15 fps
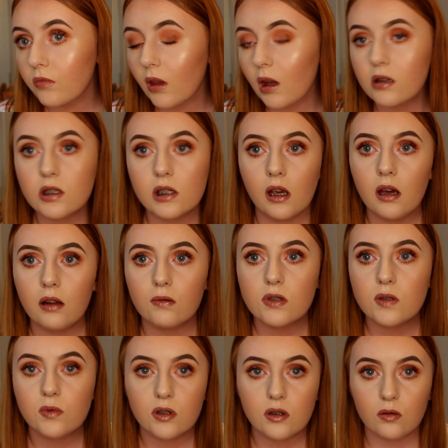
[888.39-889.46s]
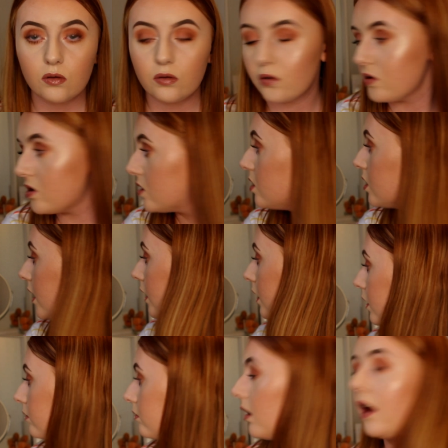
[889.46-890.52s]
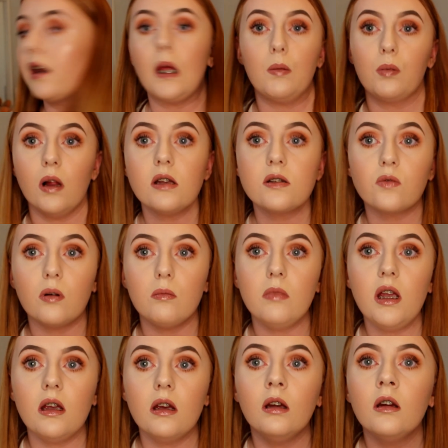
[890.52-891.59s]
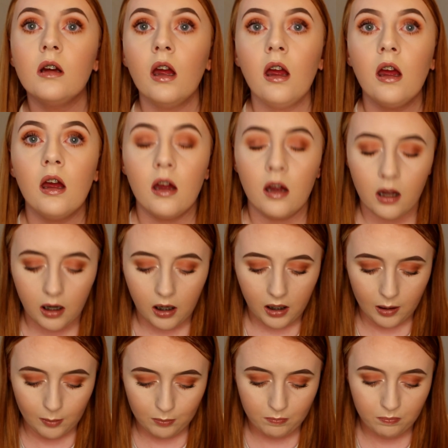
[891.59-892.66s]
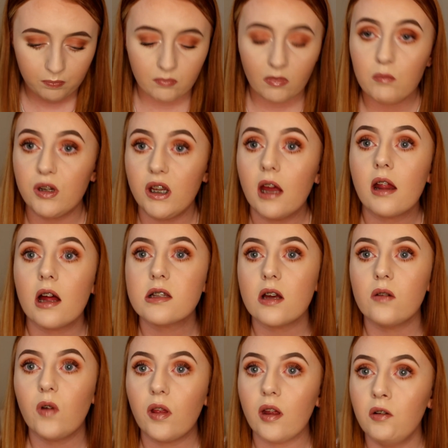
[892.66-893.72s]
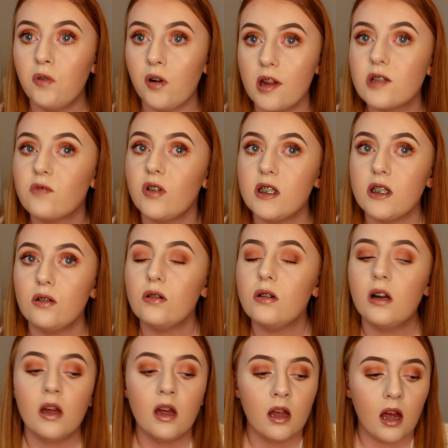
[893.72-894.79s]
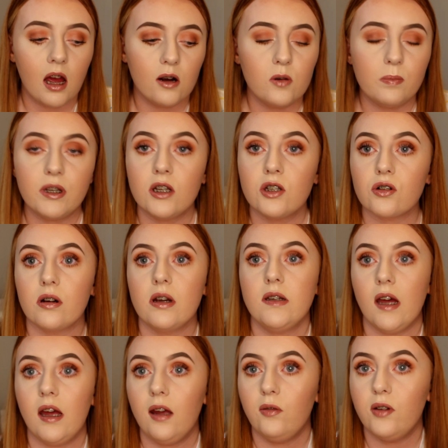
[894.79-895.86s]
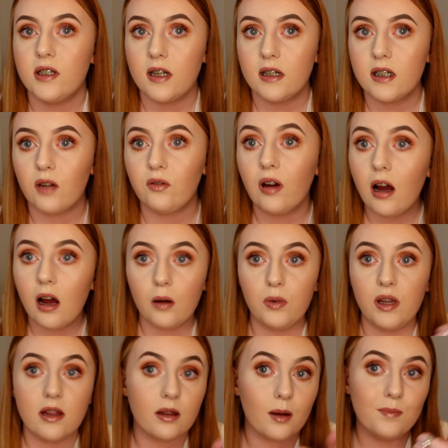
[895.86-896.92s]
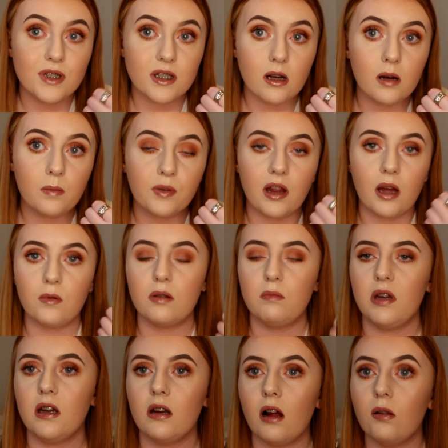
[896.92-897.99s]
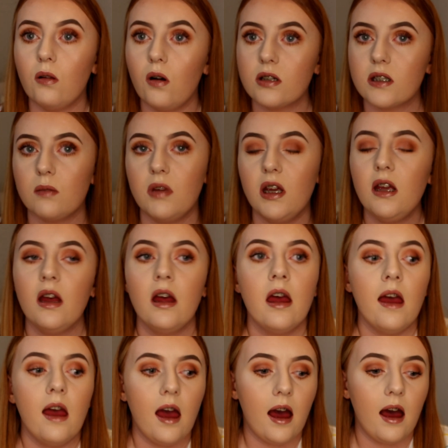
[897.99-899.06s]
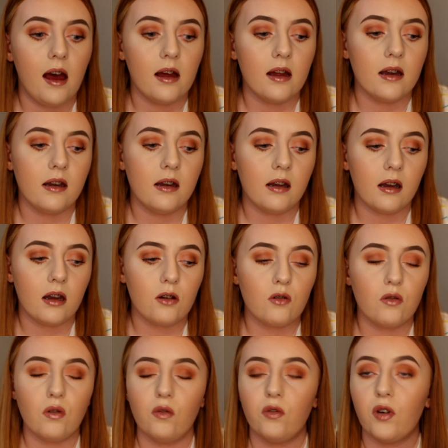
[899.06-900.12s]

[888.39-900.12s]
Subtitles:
So yeah, those two get an A+ from me. But yeah, that's everything for this video. I hope you enjoyed it. If you did, give it a wee thumbs up, that would mean a lot to me. and don't